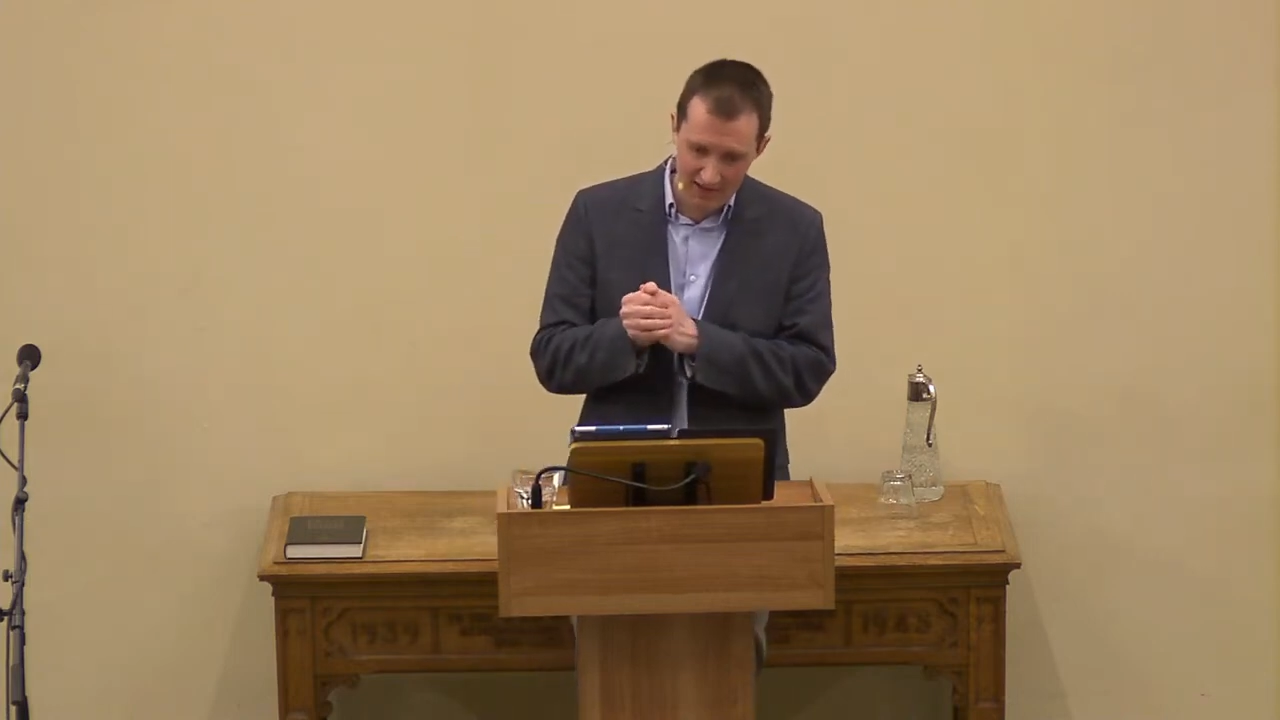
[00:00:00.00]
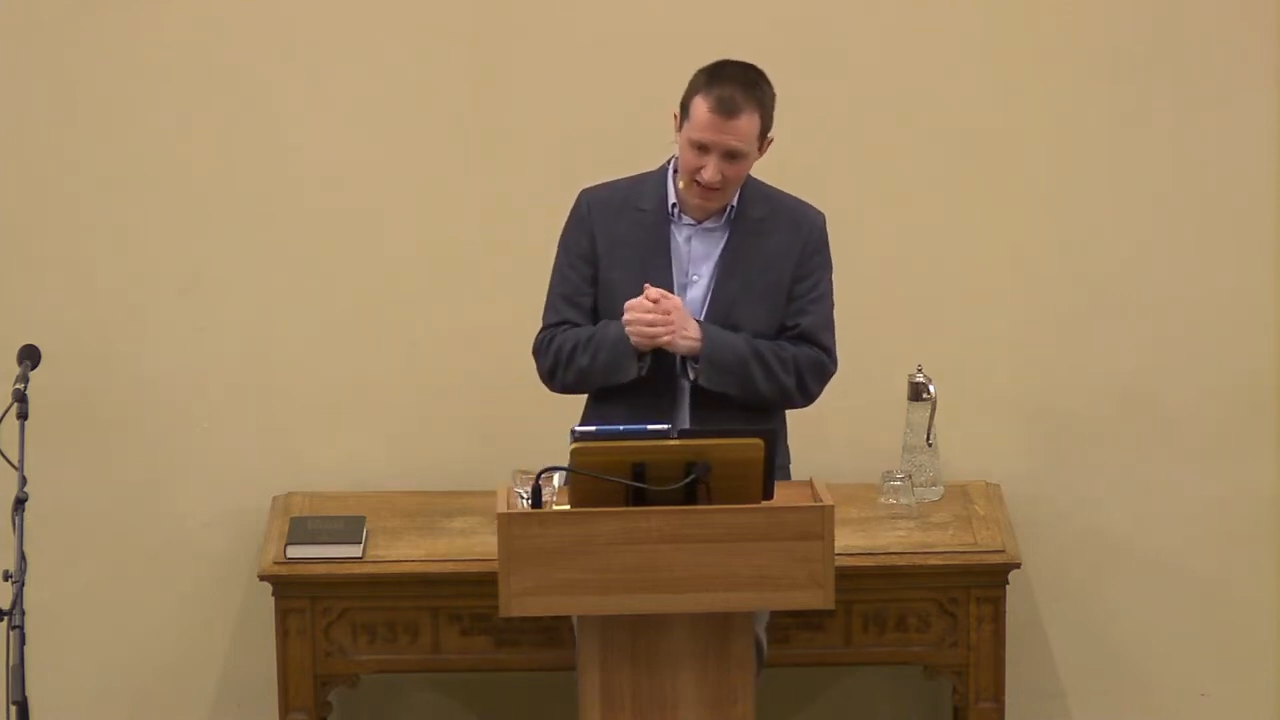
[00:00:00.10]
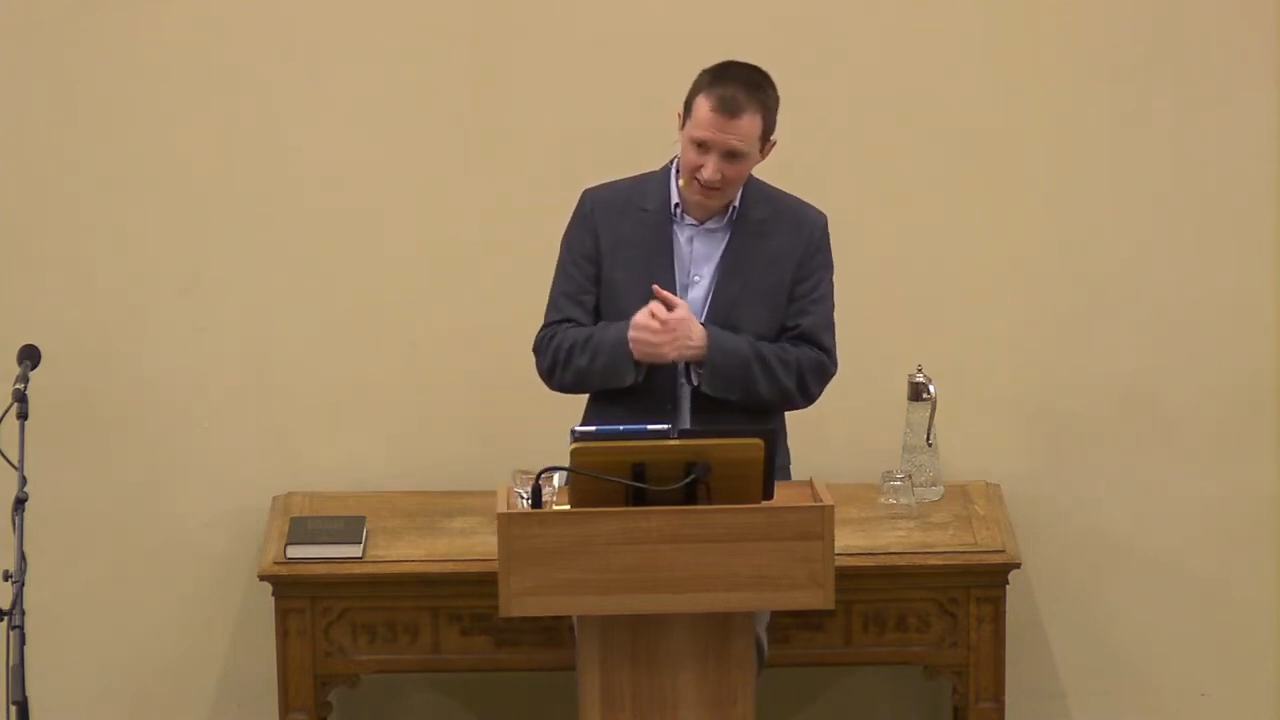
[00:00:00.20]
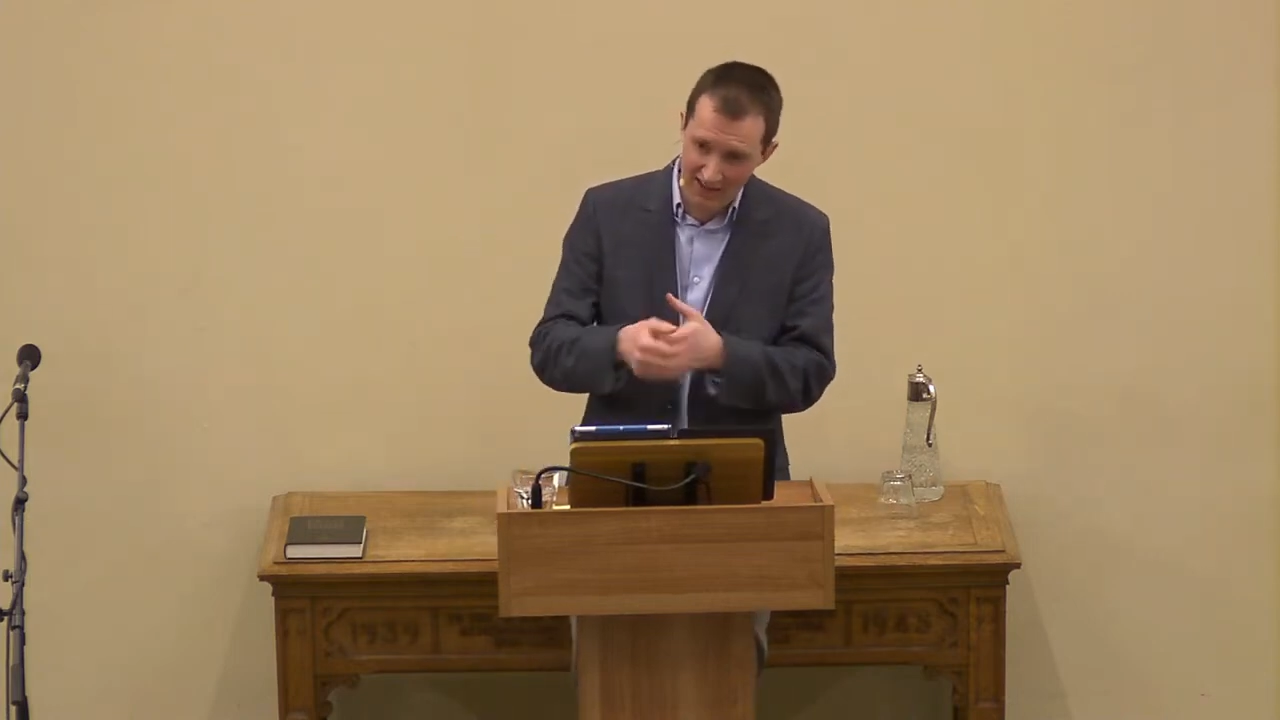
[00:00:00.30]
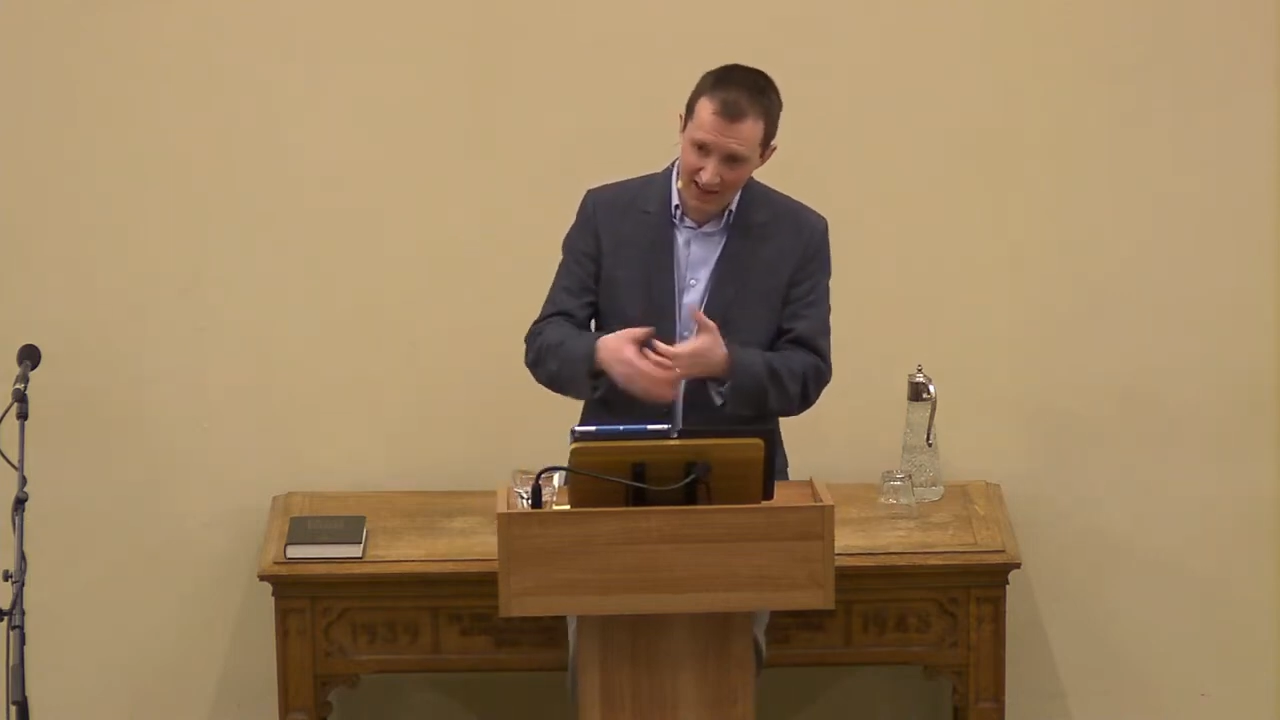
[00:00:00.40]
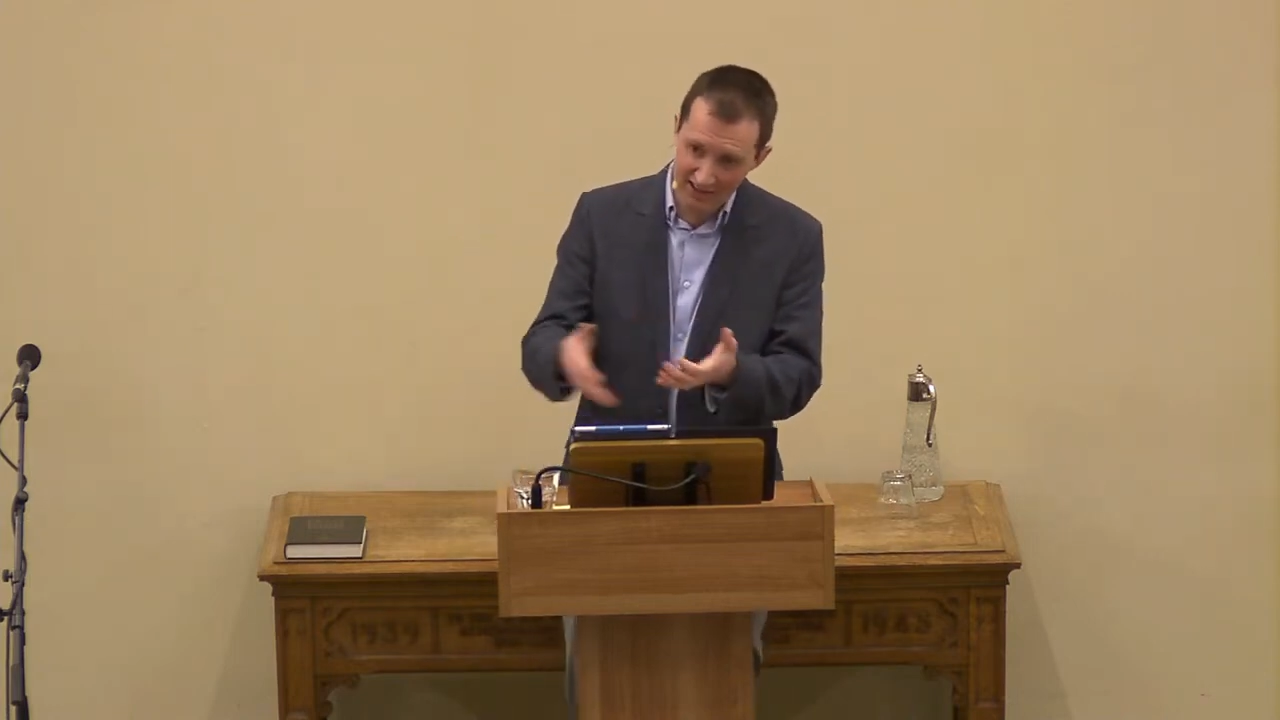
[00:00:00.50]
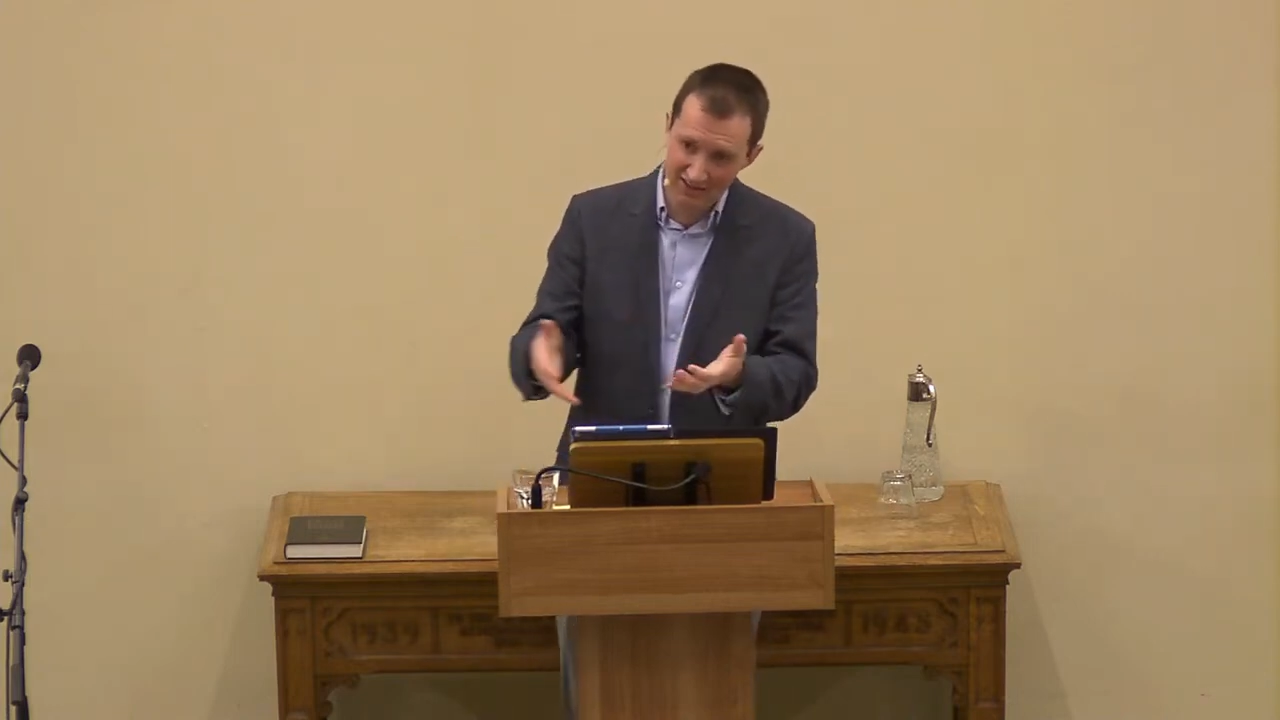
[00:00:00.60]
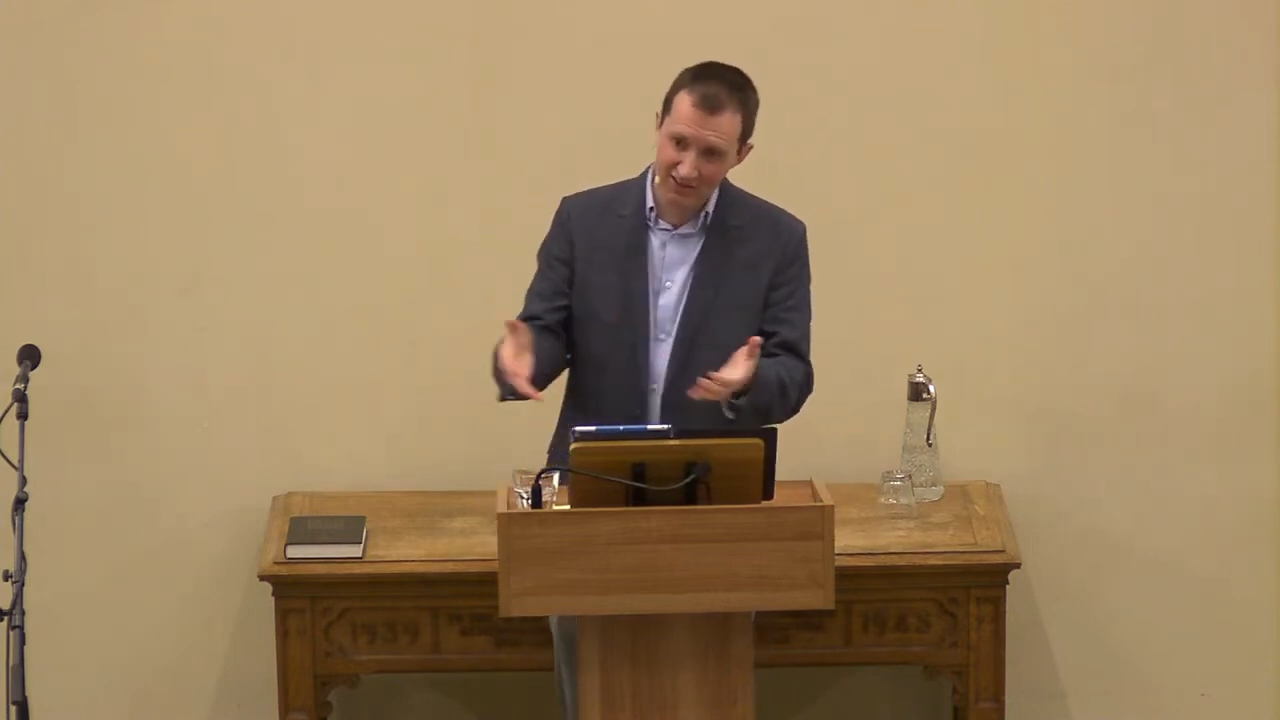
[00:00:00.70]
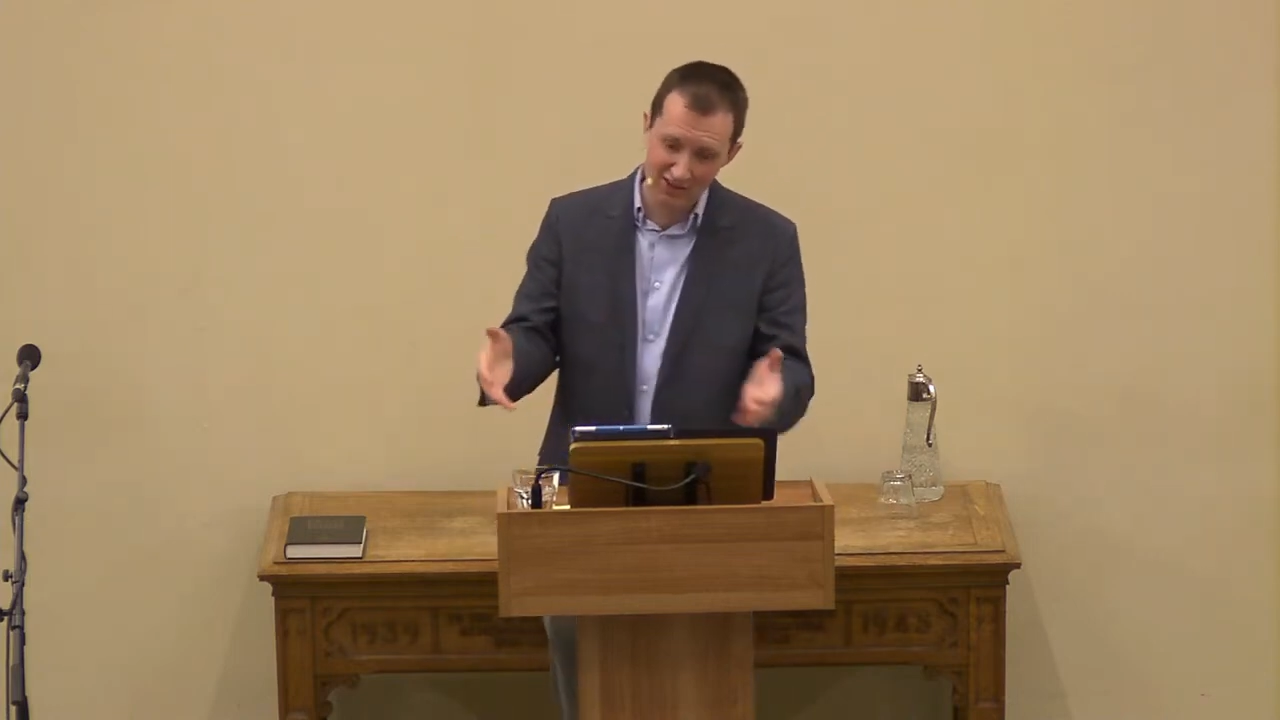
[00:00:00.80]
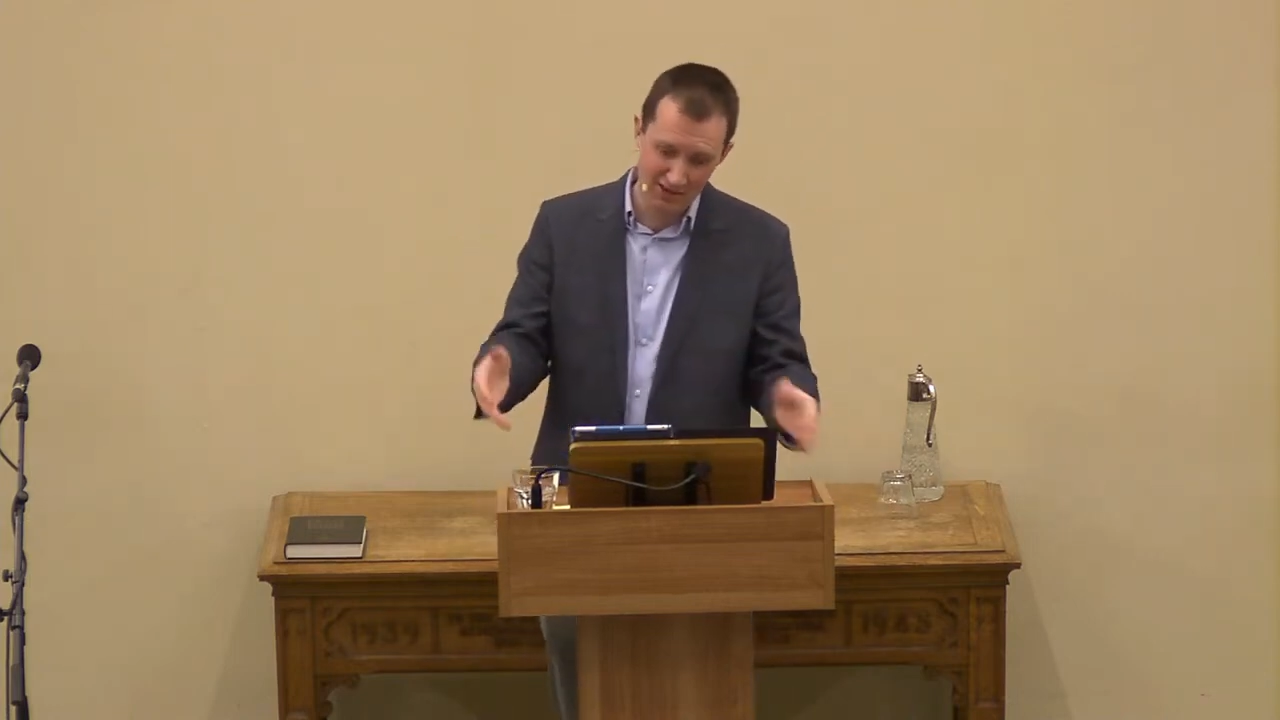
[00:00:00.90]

he tested